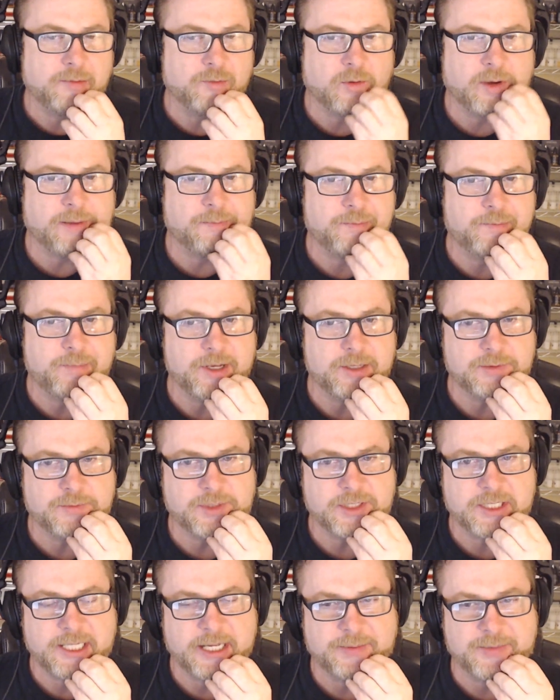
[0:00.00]
Well,
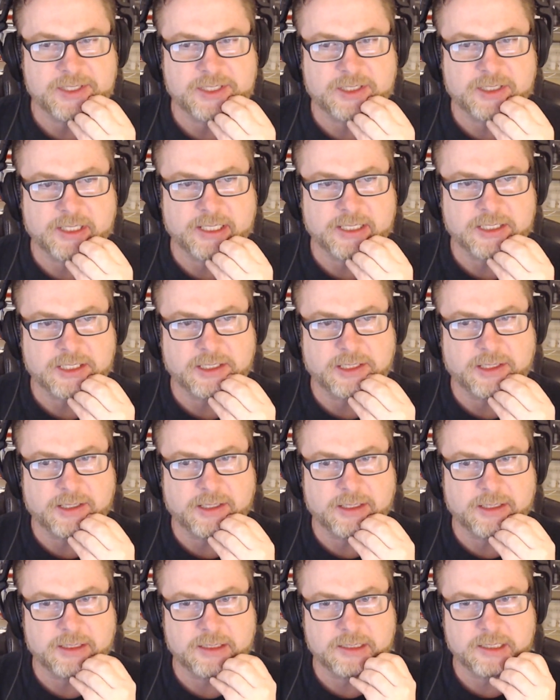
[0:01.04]
most time it's
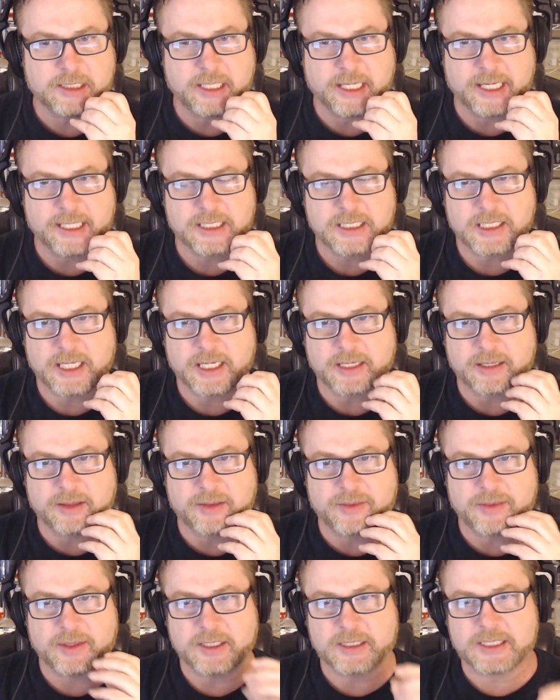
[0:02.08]

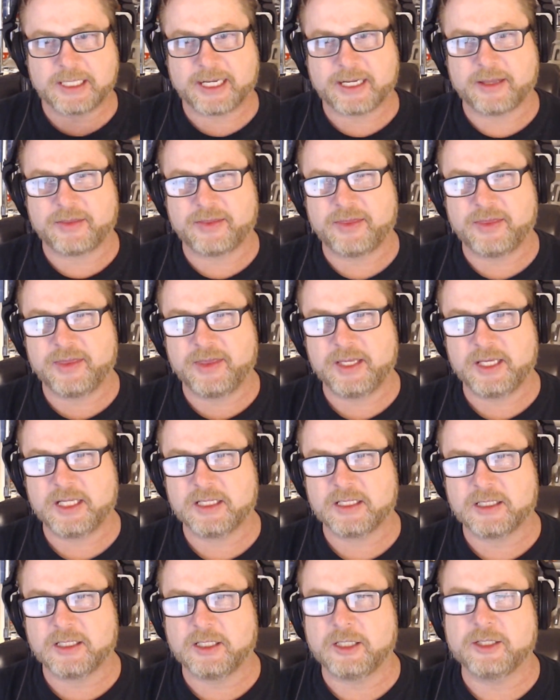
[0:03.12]
like a
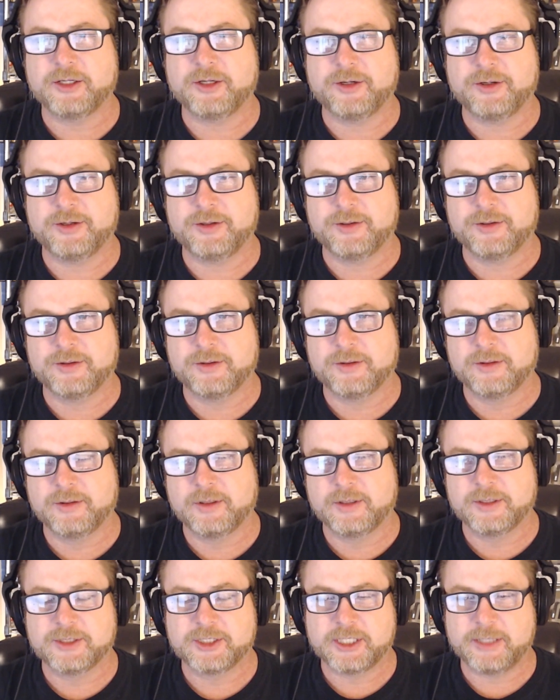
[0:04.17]
thin, clear.
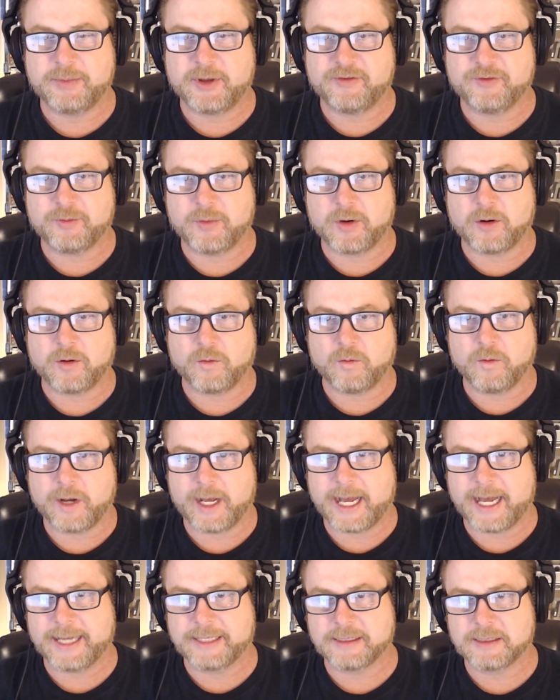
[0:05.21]
Some of them are
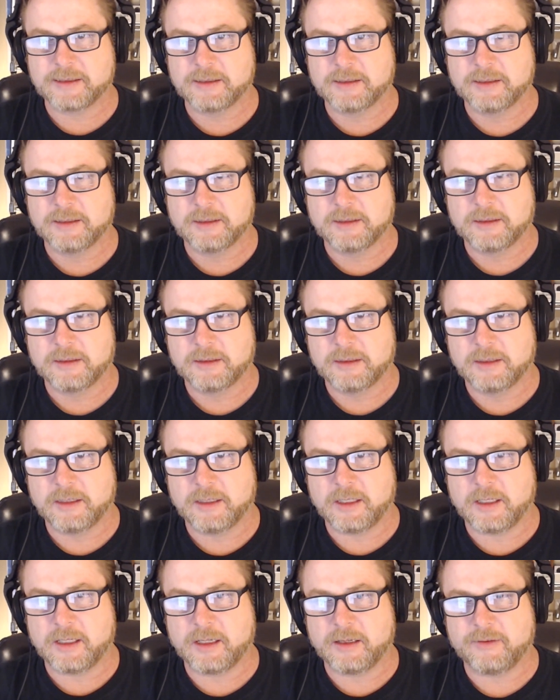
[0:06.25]
white
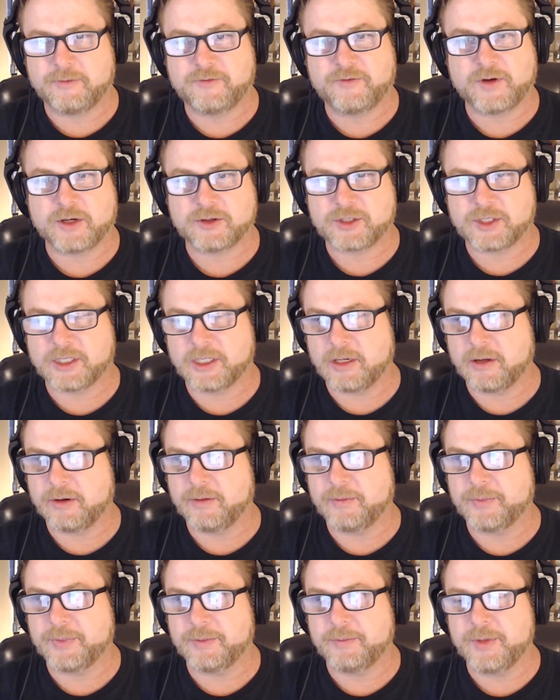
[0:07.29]
frosting on
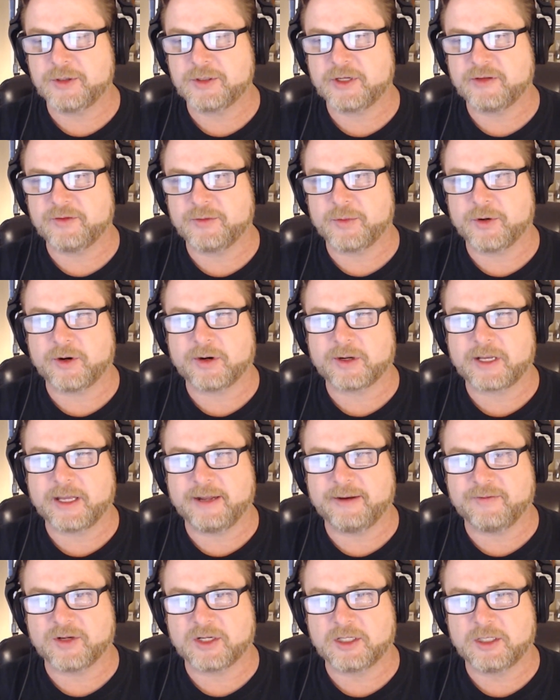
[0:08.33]
it, but most of them are
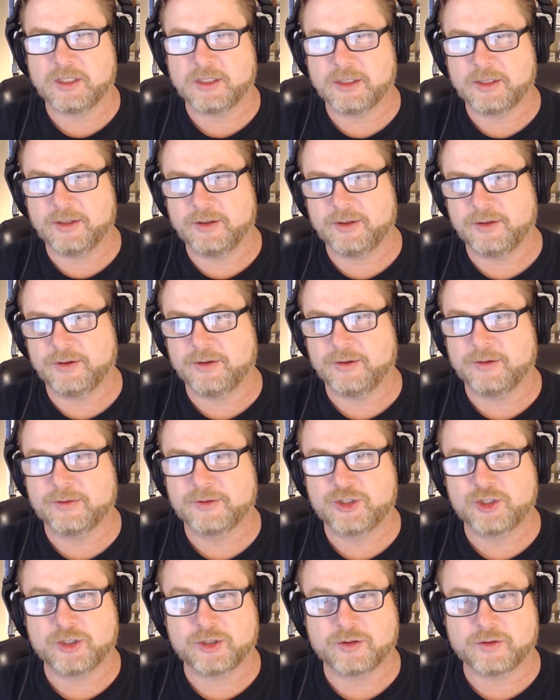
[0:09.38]
kind of a clear,
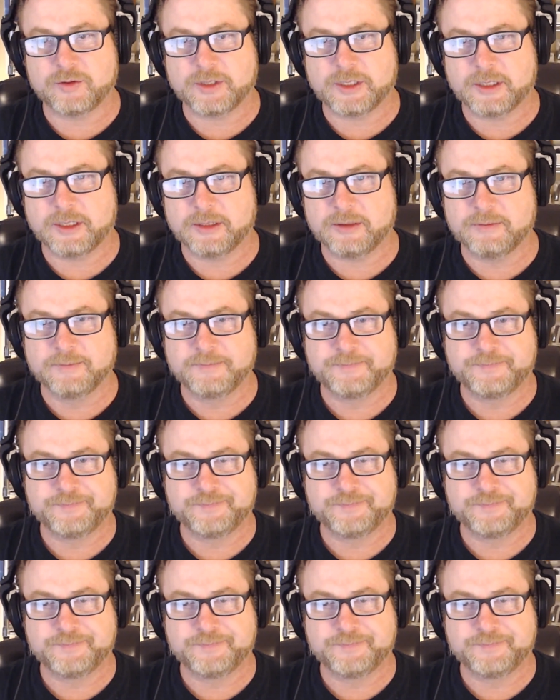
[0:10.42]
sugary